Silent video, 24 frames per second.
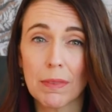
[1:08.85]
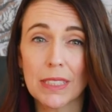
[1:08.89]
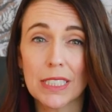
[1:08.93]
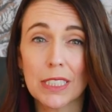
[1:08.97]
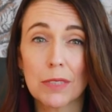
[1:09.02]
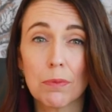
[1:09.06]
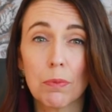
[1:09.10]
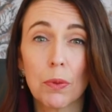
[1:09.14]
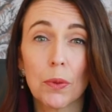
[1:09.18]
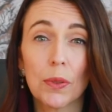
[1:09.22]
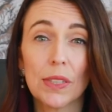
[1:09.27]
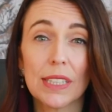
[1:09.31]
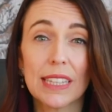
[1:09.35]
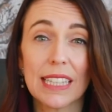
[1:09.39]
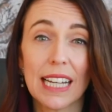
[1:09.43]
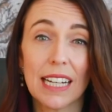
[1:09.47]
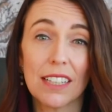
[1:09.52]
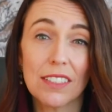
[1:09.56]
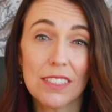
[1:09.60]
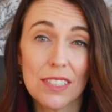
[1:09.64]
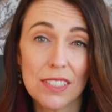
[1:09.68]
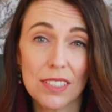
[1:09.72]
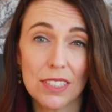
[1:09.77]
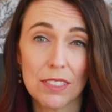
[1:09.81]
has supported
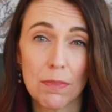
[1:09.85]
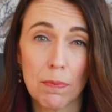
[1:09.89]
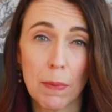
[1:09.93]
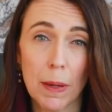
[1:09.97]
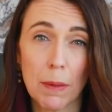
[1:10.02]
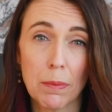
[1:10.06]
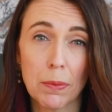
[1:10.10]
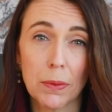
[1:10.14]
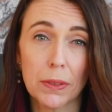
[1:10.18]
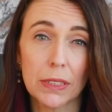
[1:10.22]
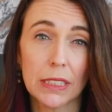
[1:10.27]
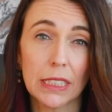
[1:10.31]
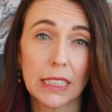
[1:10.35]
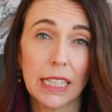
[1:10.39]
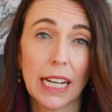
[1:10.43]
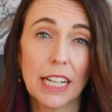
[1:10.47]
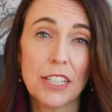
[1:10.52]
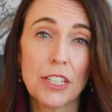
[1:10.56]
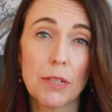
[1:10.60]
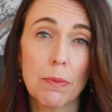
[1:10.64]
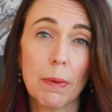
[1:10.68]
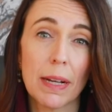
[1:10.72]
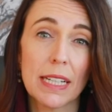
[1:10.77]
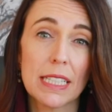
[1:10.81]
thousands of people into
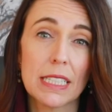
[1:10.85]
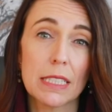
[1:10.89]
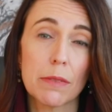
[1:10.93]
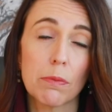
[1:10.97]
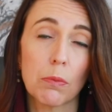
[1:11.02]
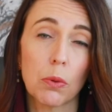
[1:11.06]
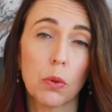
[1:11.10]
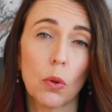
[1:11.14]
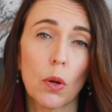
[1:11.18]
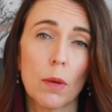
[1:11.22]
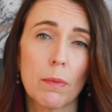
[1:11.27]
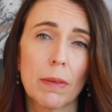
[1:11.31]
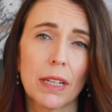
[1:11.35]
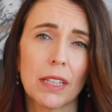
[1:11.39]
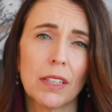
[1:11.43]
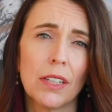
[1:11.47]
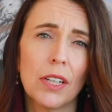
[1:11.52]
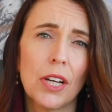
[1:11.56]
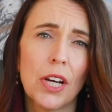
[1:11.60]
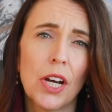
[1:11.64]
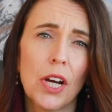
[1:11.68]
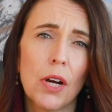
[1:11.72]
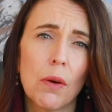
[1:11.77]
nature-based employment,